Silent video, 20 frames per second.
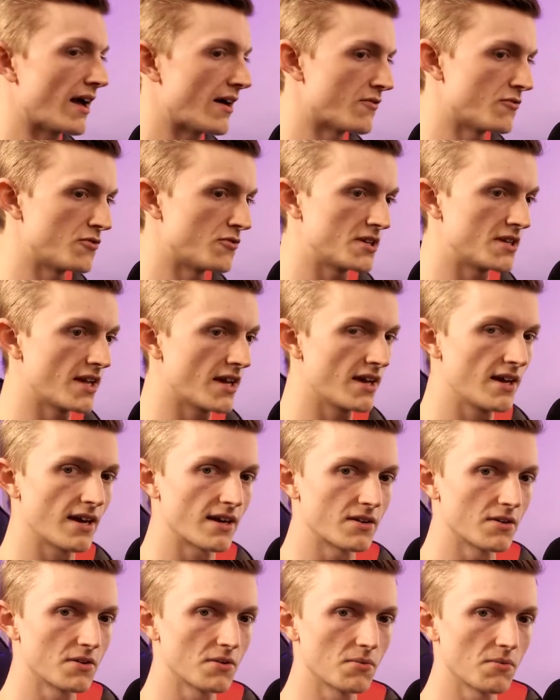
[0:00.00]
Every day I
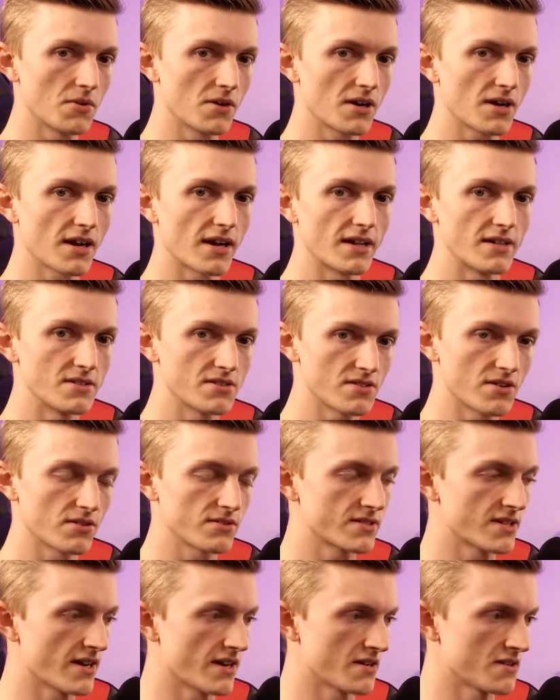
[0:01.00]
go to work, I install
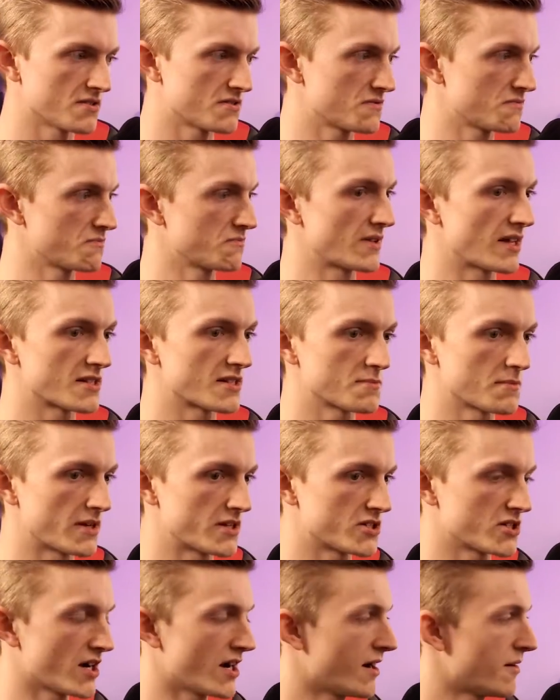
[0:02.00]
tires. That's my
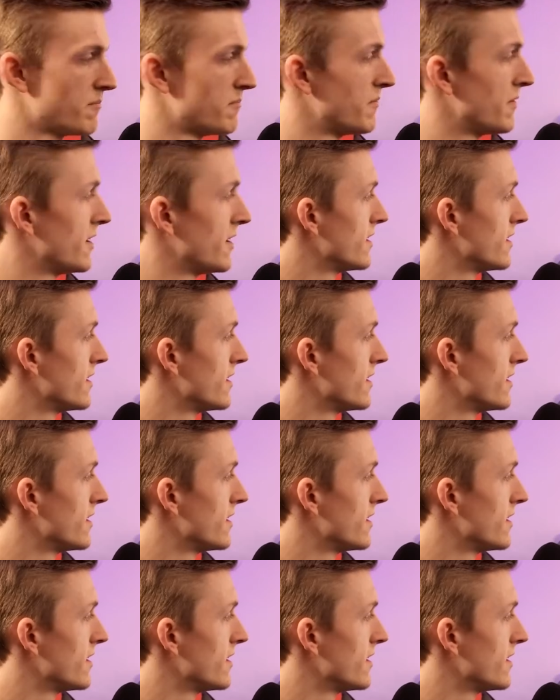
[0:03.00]
job.